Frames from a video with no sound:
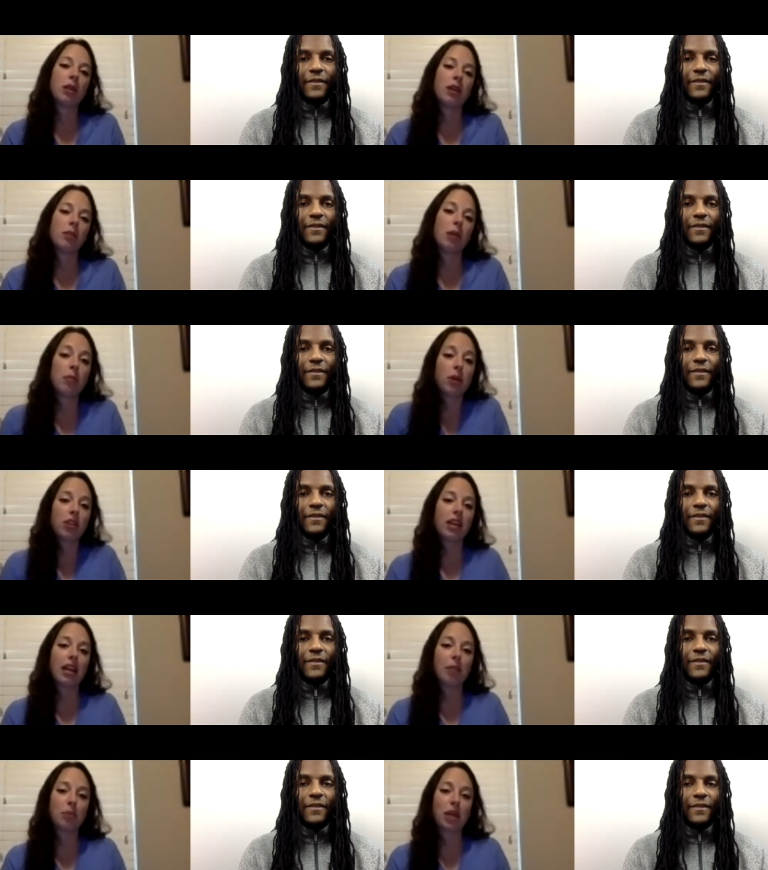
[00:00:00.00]
Speaker 1: maybe on that
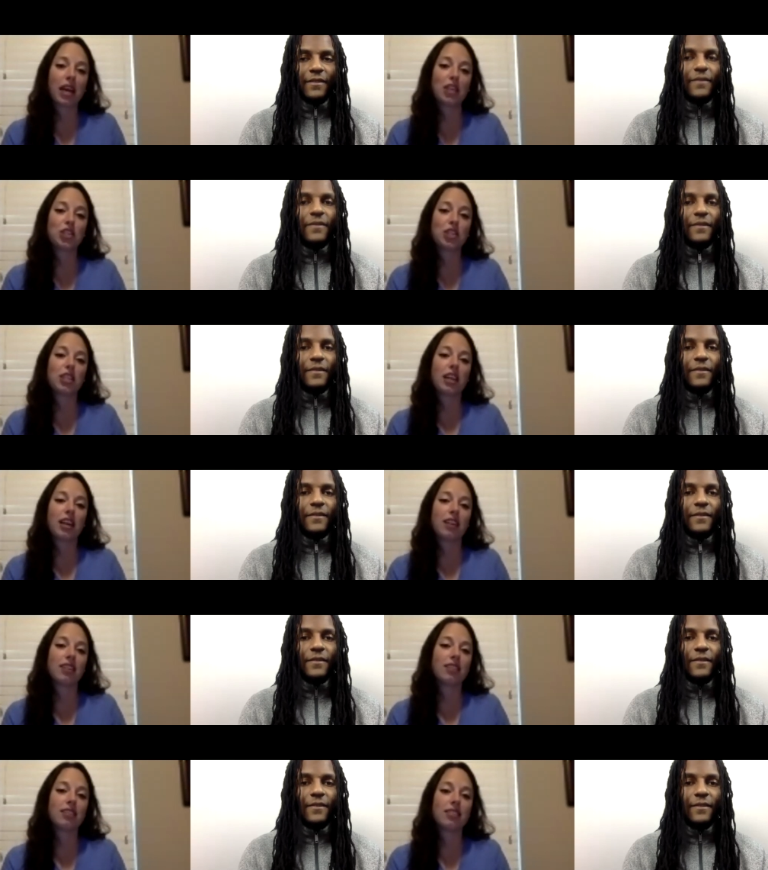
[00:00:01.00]
application, that
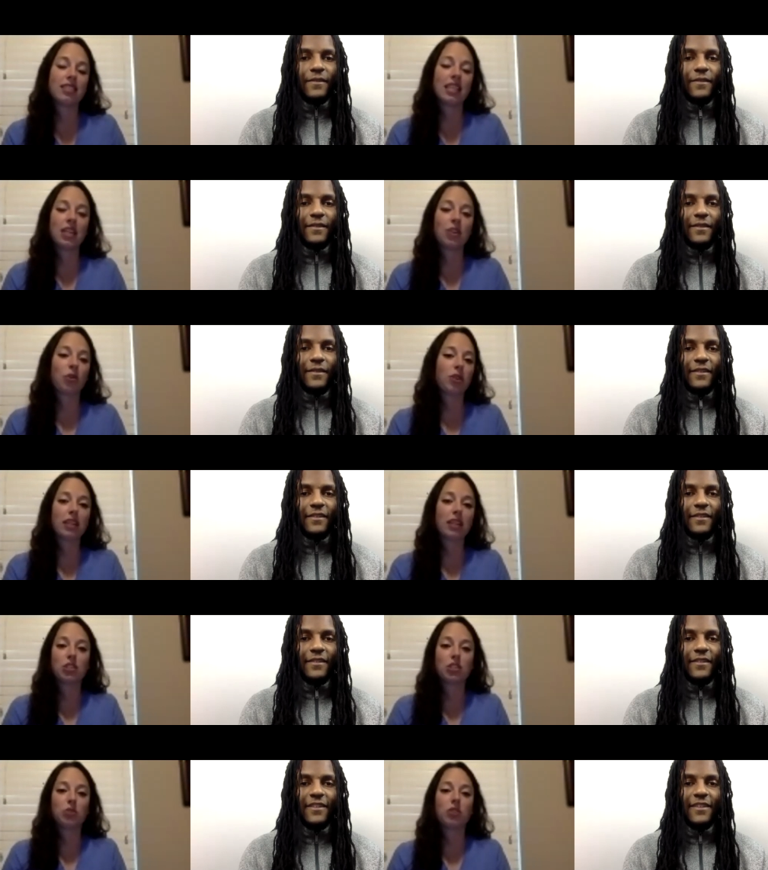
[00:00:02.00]
dean or that
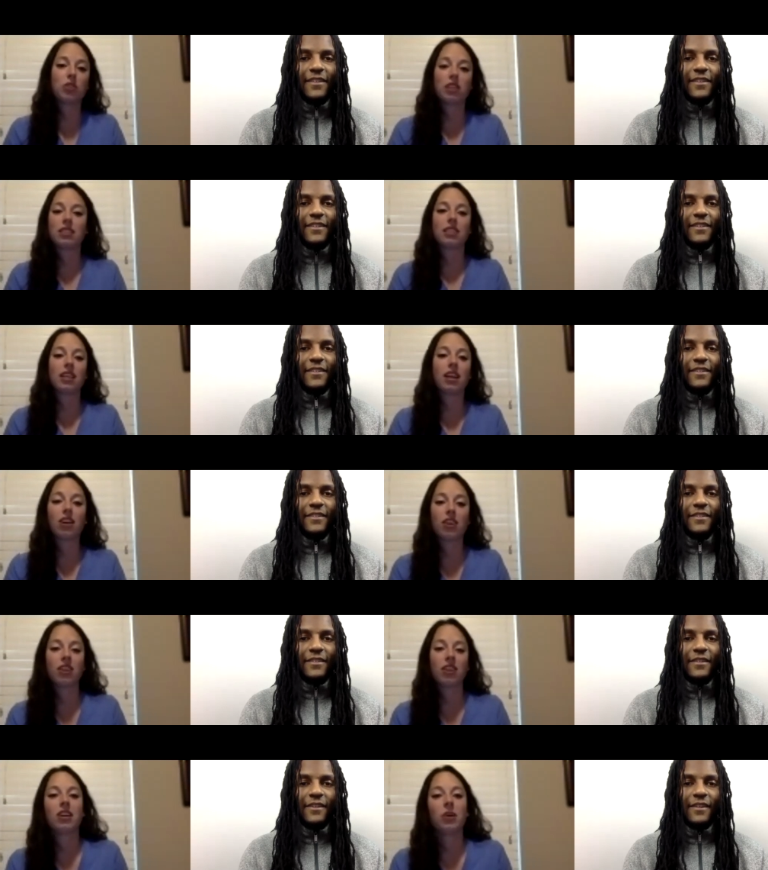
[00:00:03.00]
student that's there
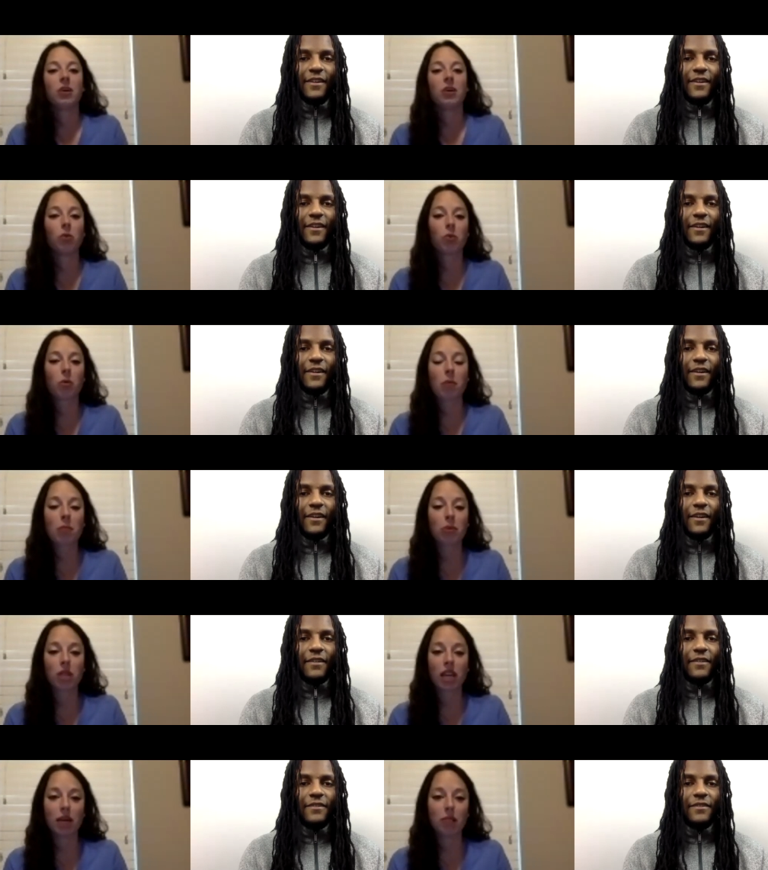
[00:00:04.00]
will remember
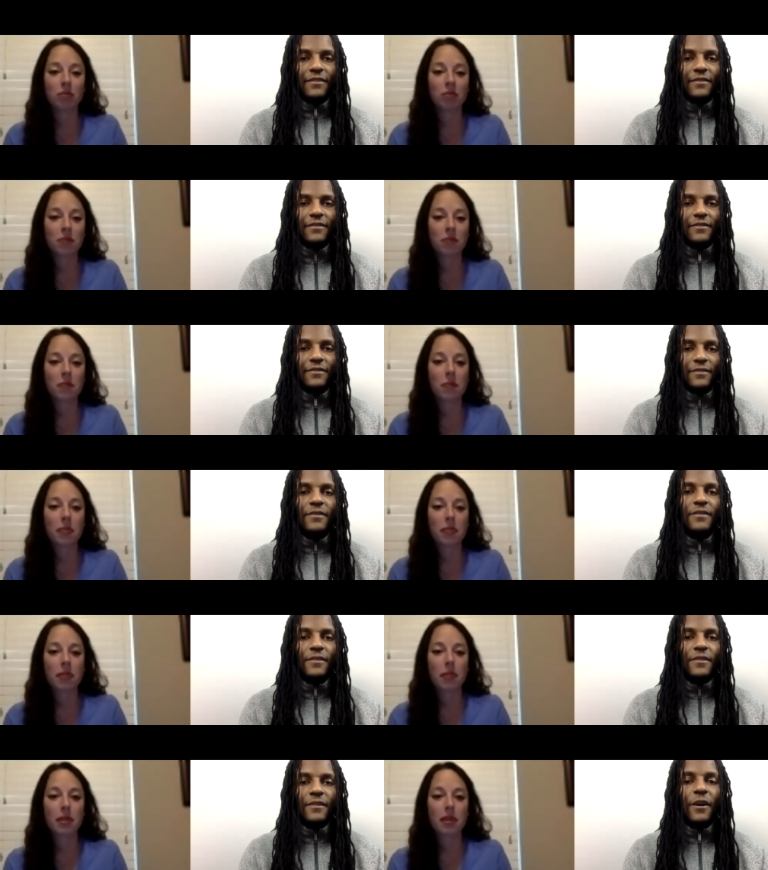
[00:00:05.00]
them.
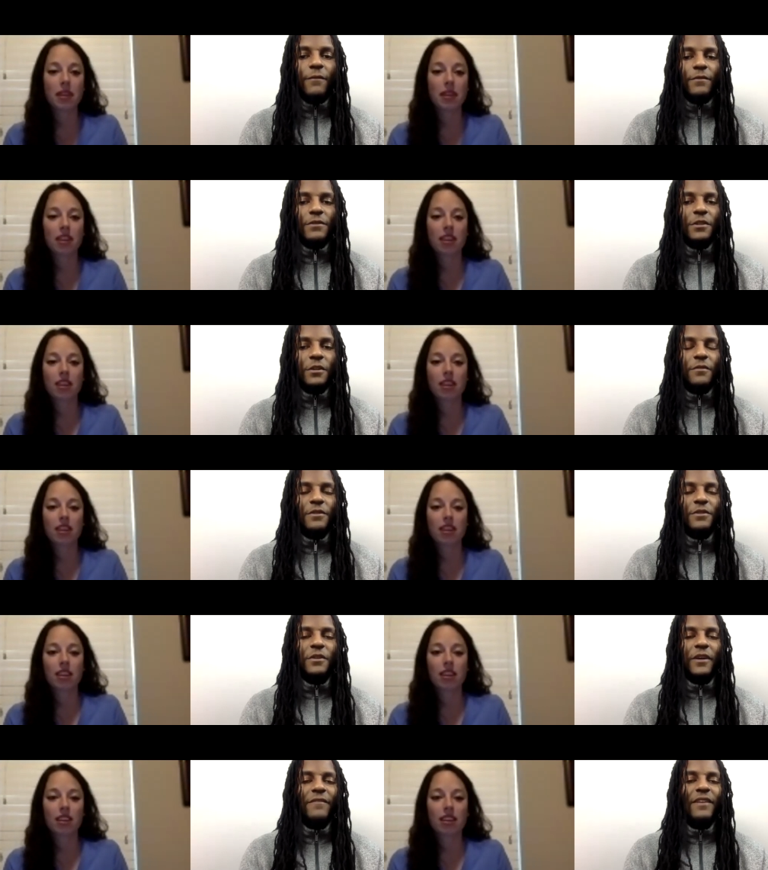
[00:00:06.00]
Speaker 2: Oh, for sure, for
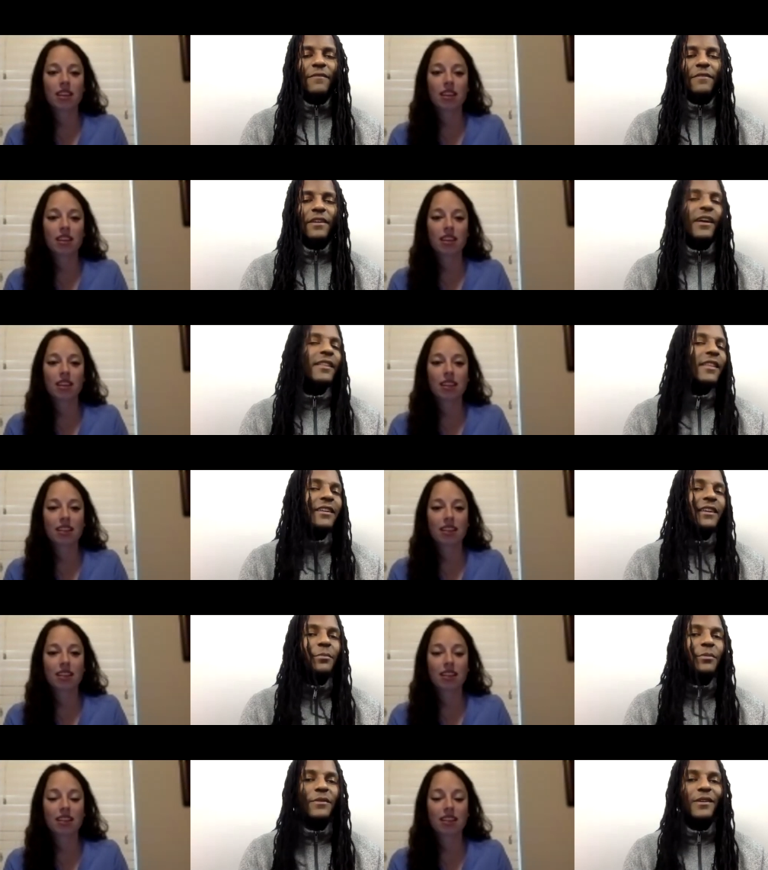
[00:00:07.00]
sure. I've definitely had that type
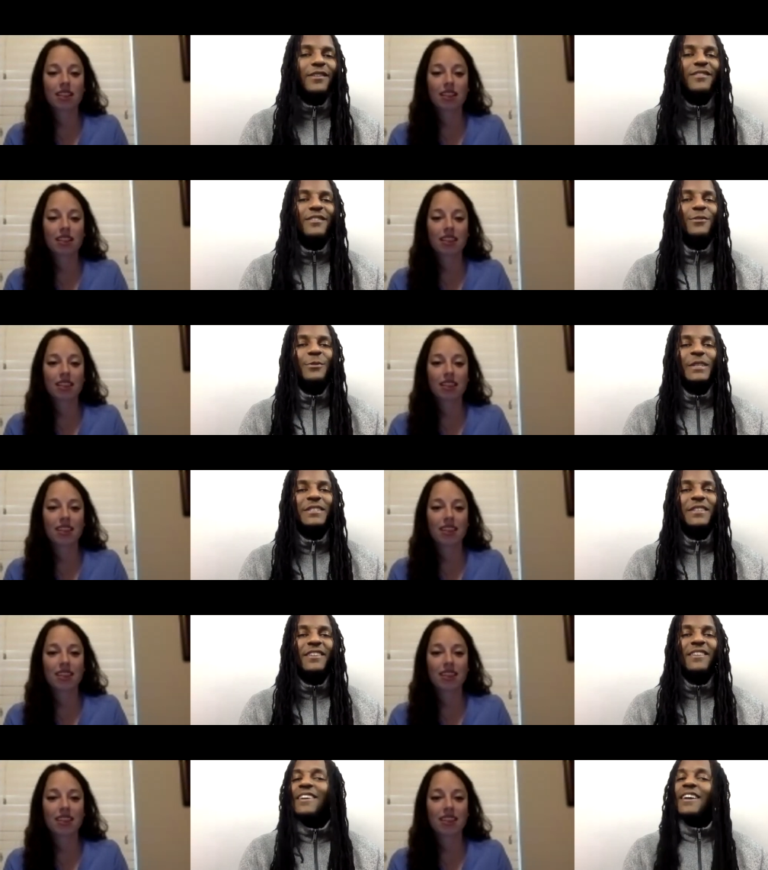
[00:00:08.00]
of a uh,
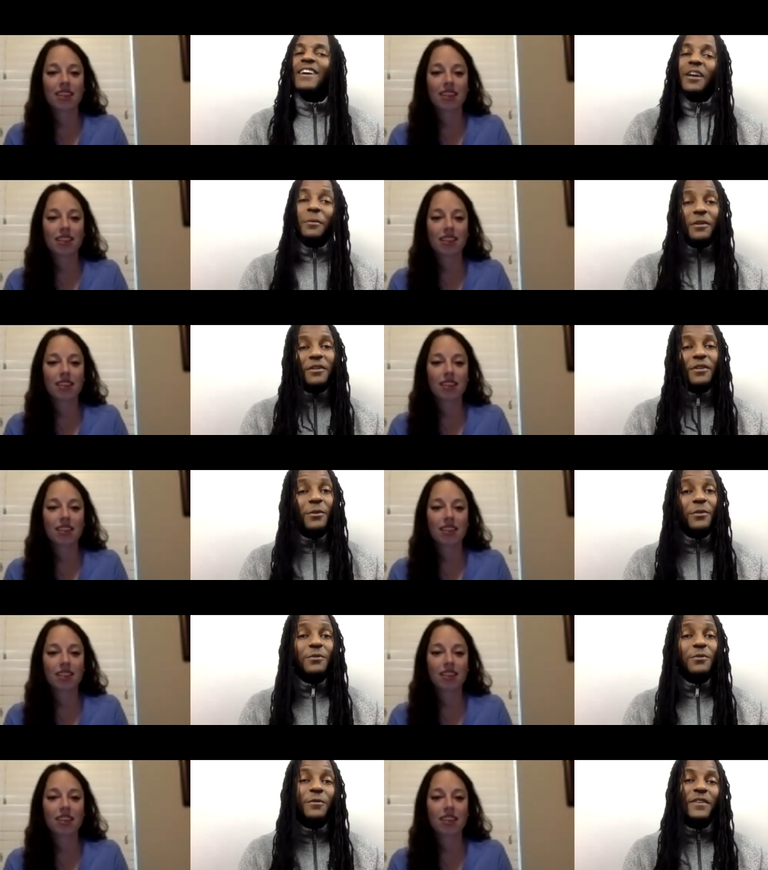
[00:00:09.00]
situation coming to do a
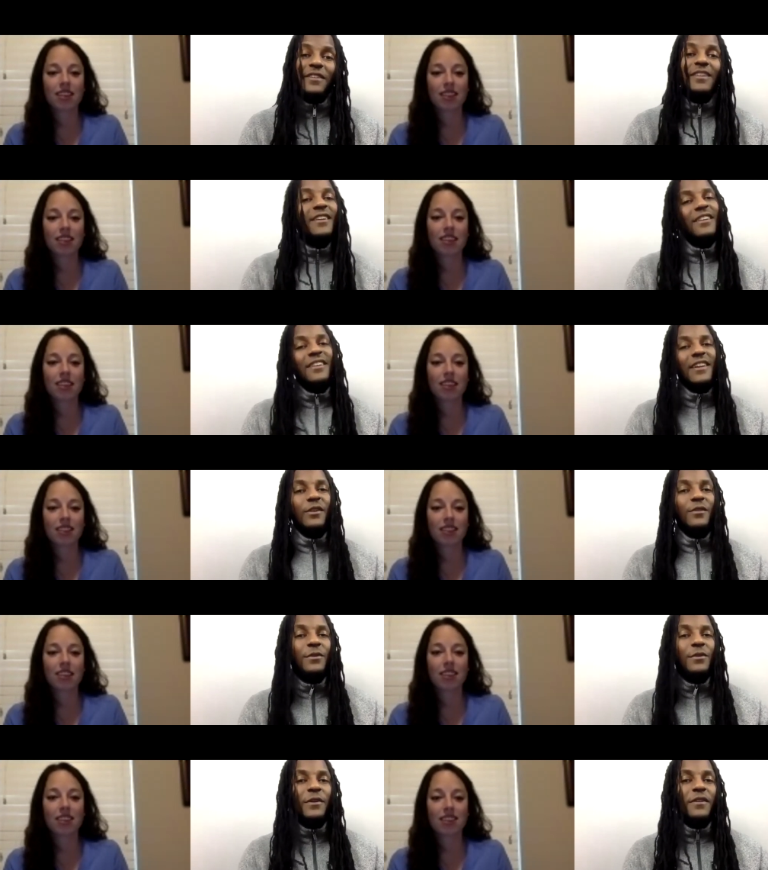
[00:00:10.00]
school visit and then
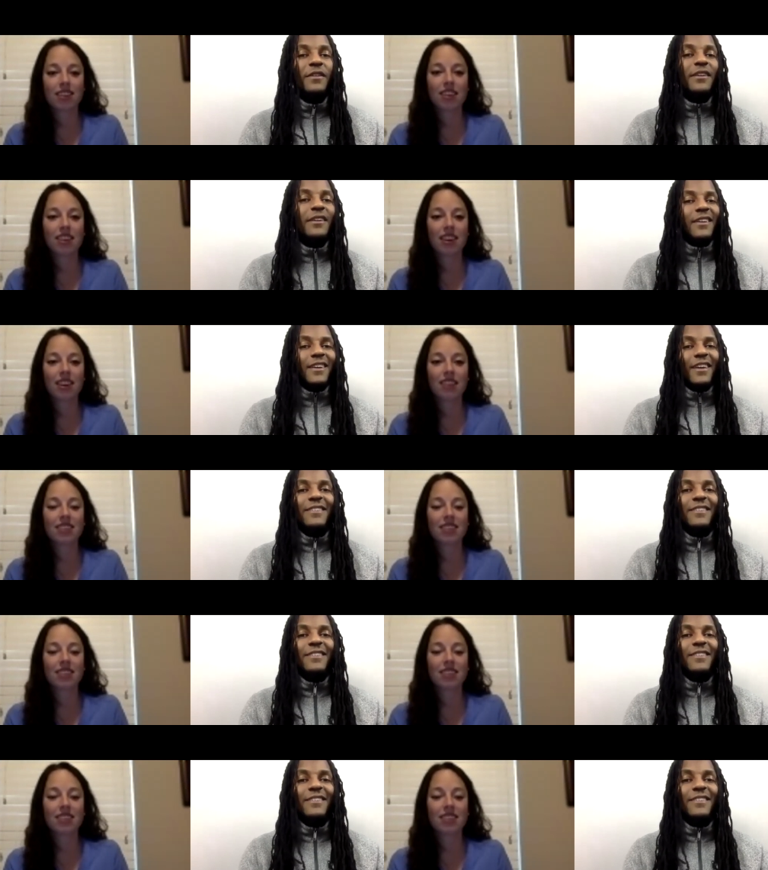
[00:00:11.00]
interview, and and